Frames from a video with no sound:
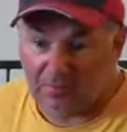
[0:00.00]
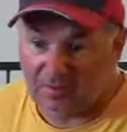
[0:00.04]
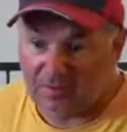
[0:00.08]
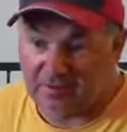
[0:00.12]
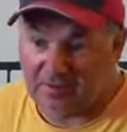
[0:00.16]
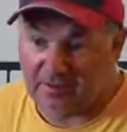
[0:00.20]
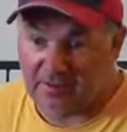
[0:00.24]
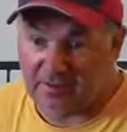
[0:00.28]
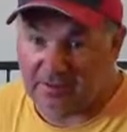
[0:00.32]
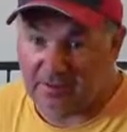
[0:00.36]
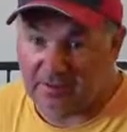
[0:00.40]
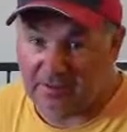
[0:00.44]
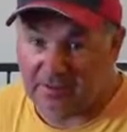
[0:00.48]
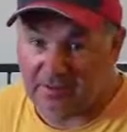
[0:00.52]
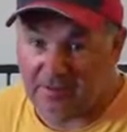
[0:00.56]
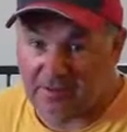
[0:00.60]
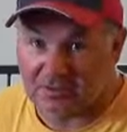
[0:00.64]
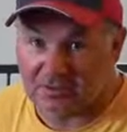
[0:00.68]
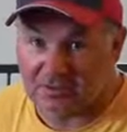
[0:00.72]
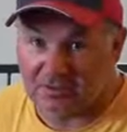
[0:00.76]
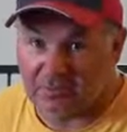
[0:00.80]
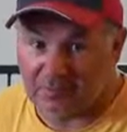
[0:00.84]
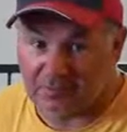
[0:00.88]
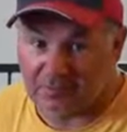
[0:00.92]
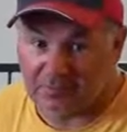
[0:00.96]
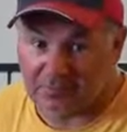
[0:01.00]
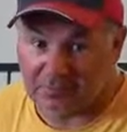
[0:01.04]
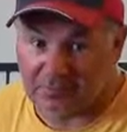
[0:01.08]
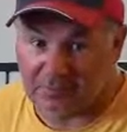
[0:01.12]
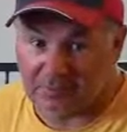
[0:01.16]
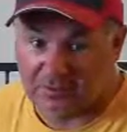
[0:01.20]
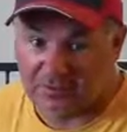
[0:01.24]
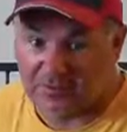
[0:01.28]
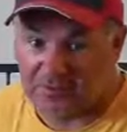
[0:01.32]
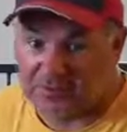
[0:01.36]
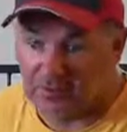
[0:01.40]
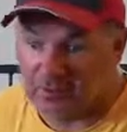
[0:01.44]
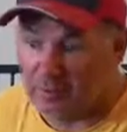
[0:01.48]
feed ingredients for the
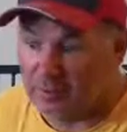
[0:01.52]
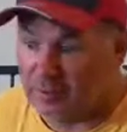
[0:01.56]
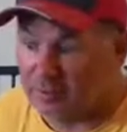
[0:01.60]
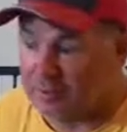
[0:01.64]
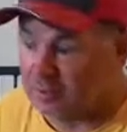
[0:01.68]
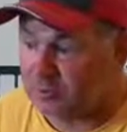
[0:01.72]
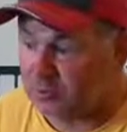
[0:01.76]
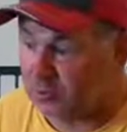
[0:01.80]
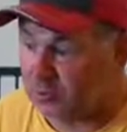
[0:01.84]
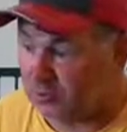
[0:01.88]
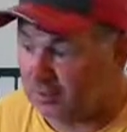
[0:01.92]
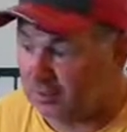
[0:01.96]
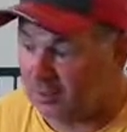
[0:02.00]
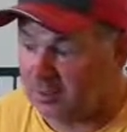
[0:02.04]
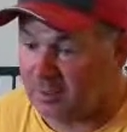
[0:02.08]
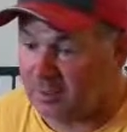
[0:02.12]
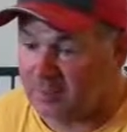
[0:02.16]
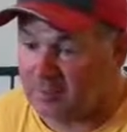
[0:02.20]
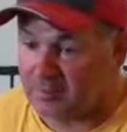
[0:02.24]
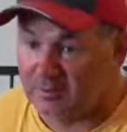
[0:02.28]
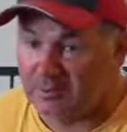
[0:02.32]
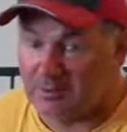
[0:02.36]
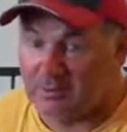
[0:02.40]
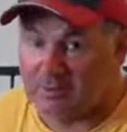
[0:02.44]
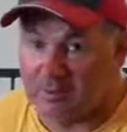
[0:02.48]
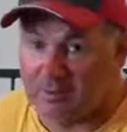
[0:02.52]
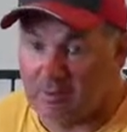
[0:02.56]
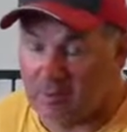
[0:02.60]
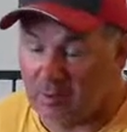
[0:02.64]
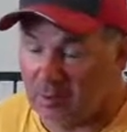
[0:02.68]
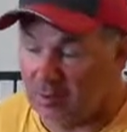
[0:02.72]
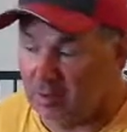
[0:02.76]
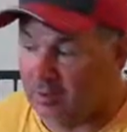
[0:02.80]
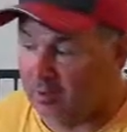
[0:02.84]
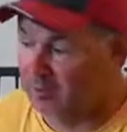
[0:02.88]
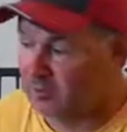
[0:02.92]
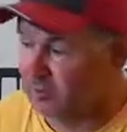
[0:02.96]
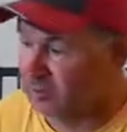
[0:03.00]
first few weeks when they come into the
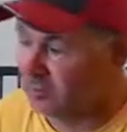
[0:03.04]
barns.